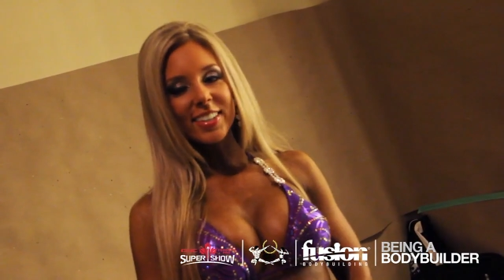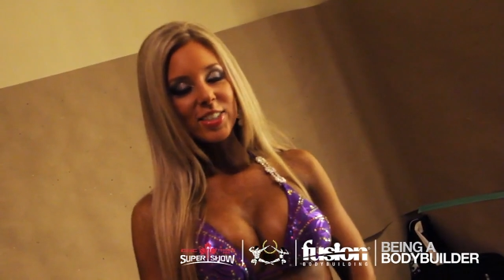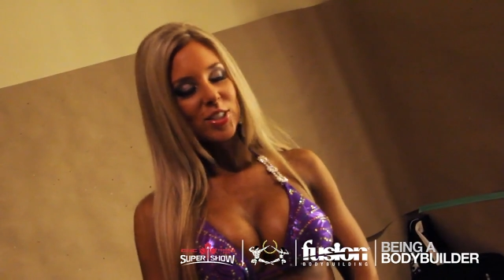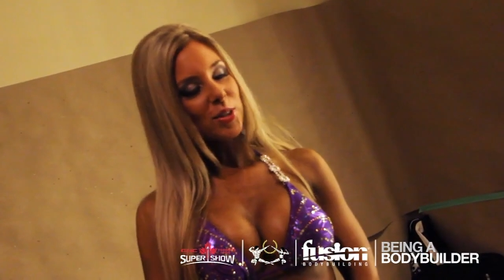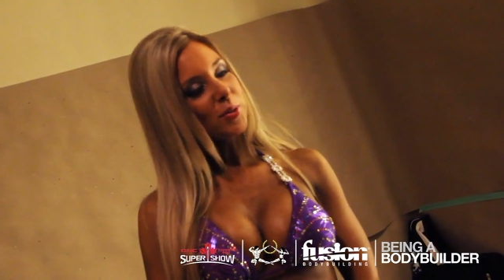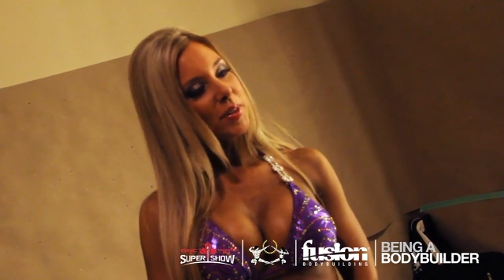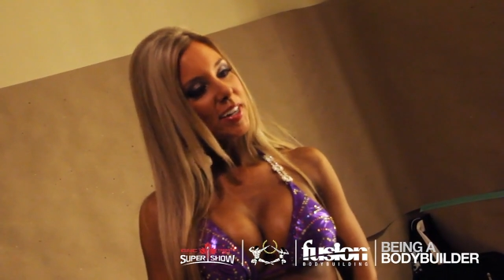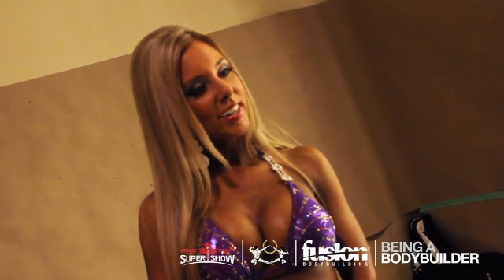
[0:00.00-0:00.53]
the night
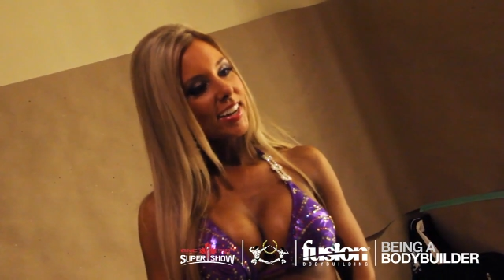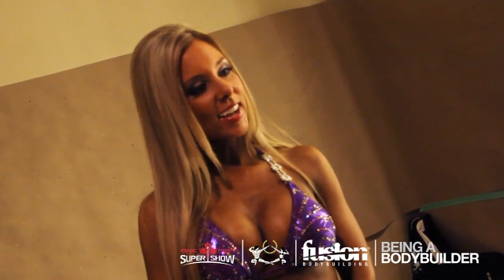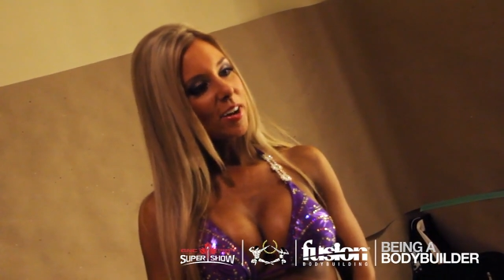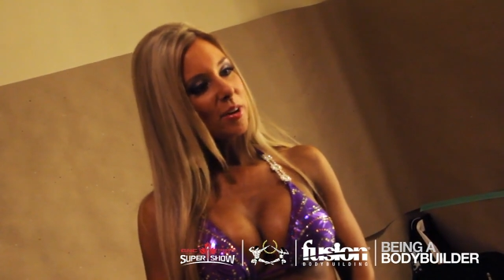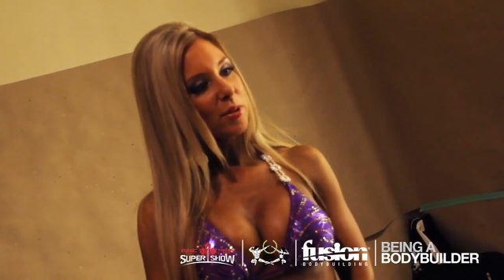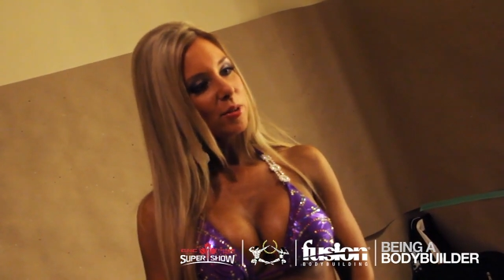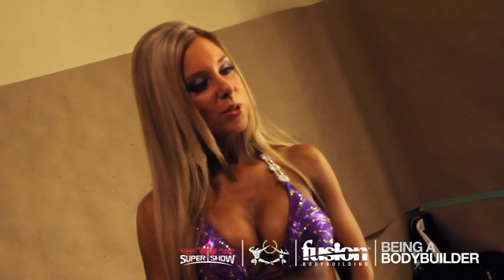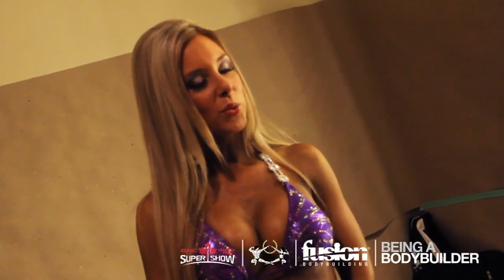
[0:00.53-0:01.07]
show right
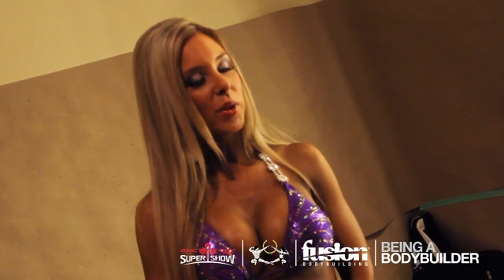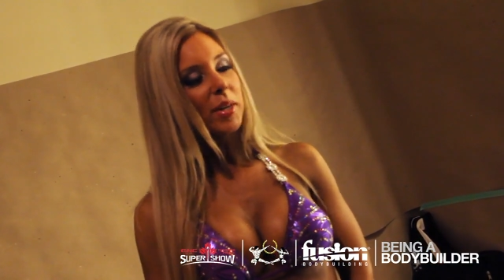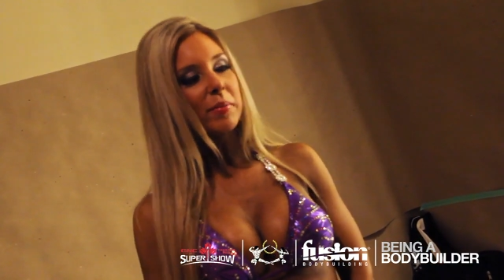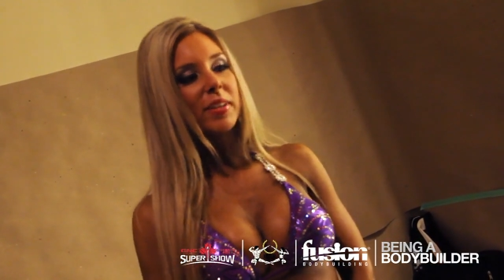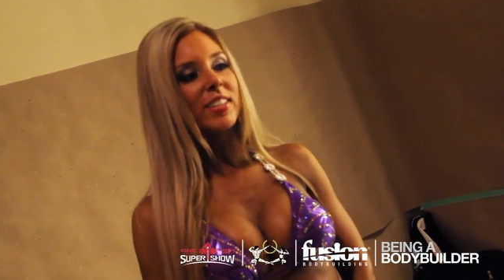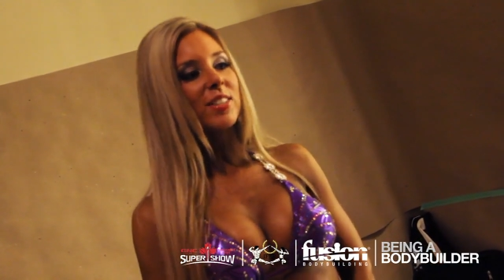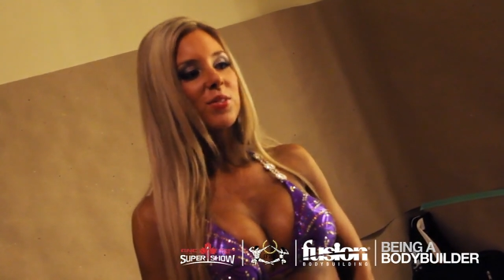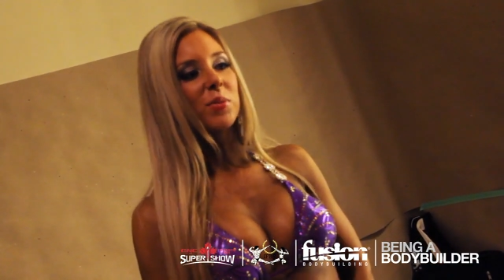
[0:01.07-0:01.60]
now,
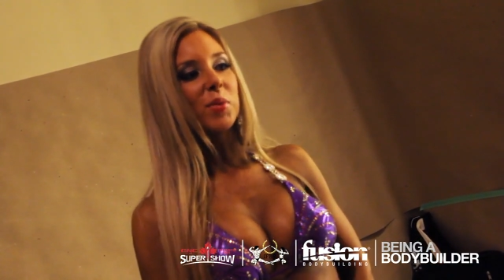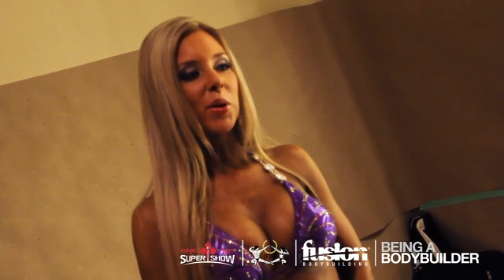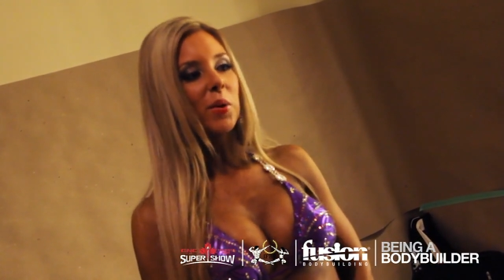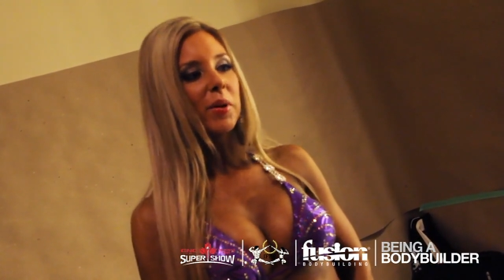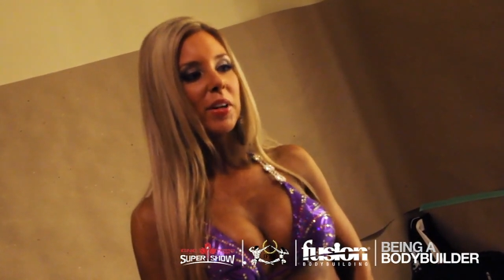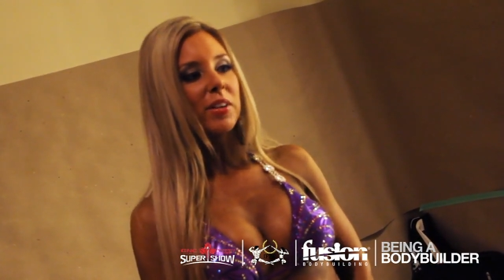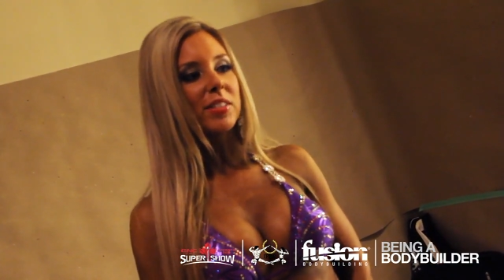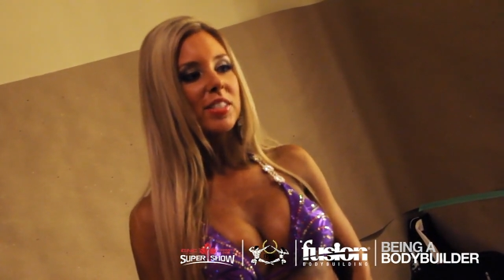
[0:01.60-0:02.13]
20 minutes from
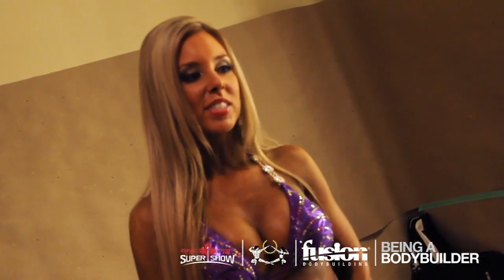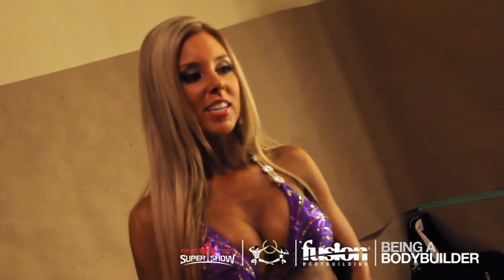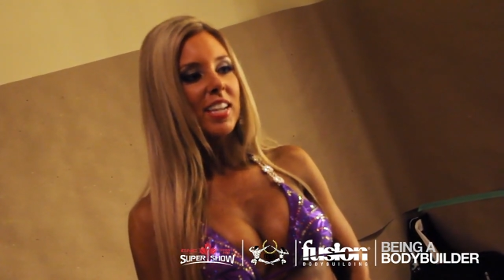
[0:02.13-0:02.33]
going on